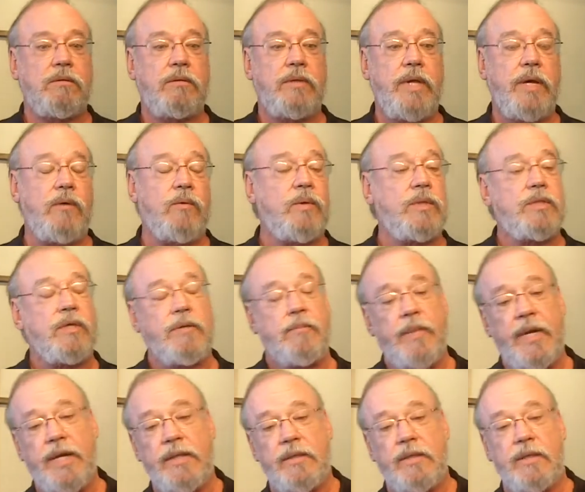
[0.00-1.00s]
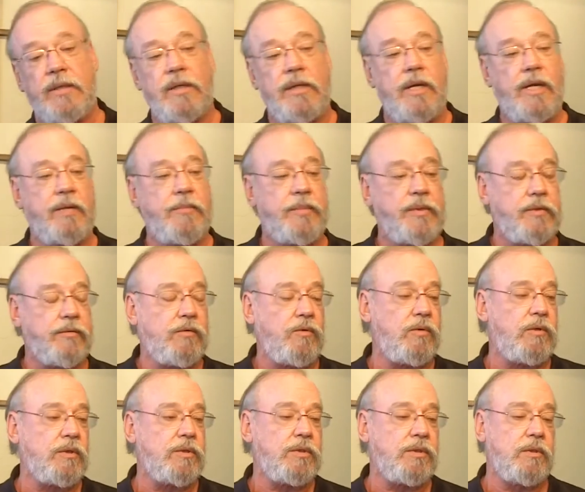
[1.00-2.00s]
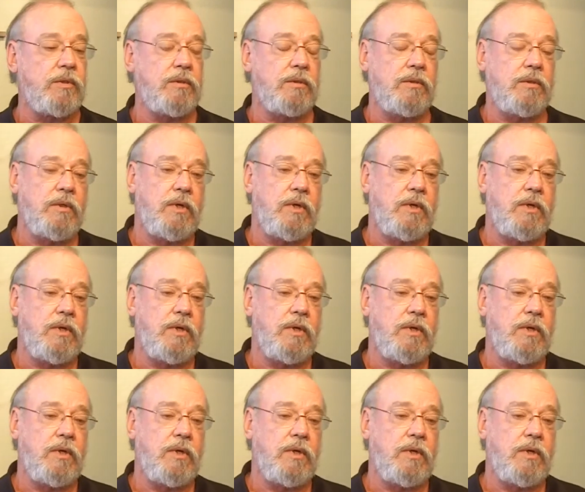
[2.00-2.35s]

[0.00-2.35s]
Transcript: Now, was it a bad thing that happened? Of course.